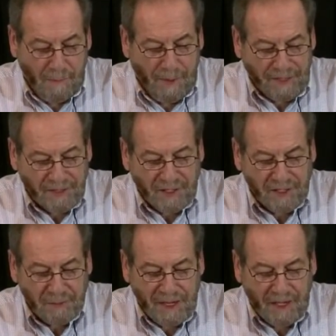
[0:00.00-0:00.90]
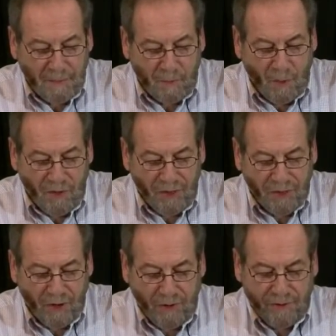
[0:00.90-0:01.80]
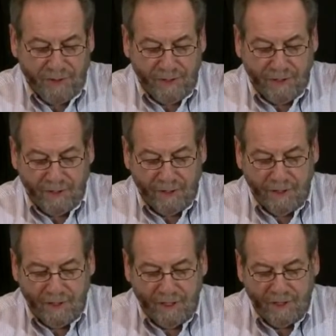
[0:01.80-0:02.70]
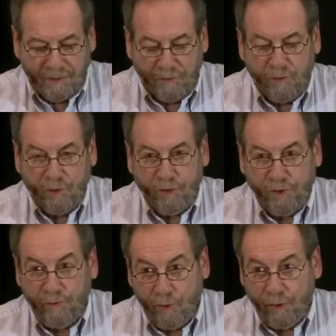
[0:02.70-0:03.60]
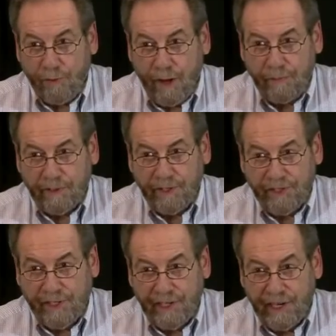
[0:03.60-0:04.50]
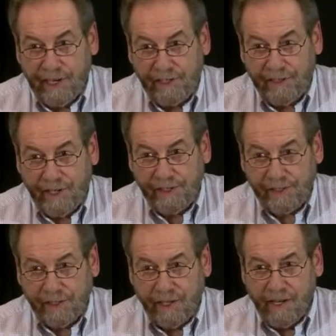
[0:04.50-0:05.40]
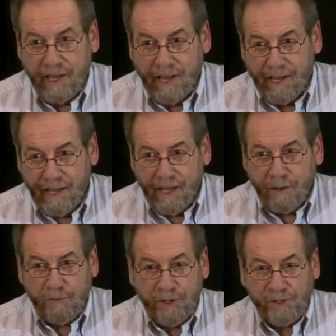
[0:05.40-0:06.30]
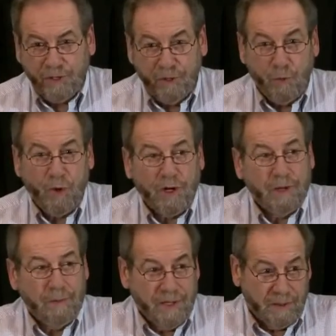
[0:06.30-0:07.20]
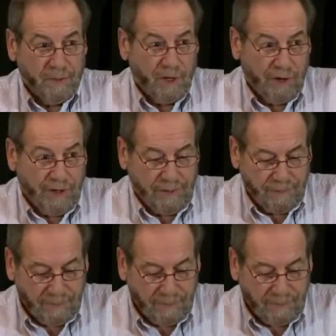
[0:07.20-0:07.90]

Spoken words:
Mexicans make up 1/3 of the foreign population in the United States. Pretty soon, we're going to be the minority.